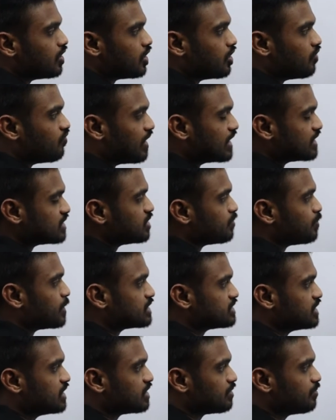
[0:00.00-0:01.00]
Now what is the
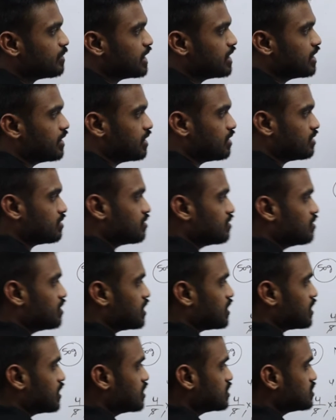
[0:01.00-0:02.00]
percent remaining?
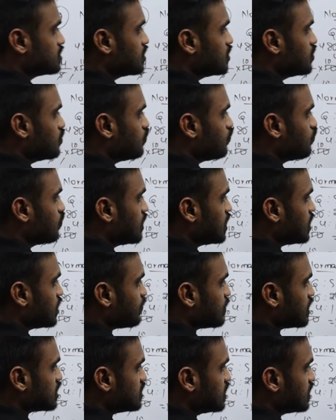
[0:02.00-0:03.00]
That is
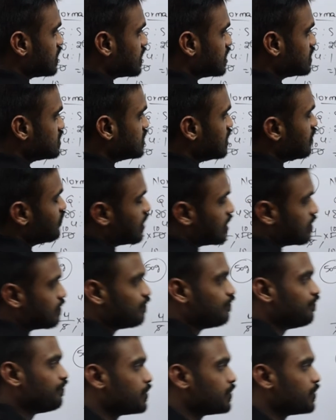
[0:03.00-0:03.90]
20% is silver.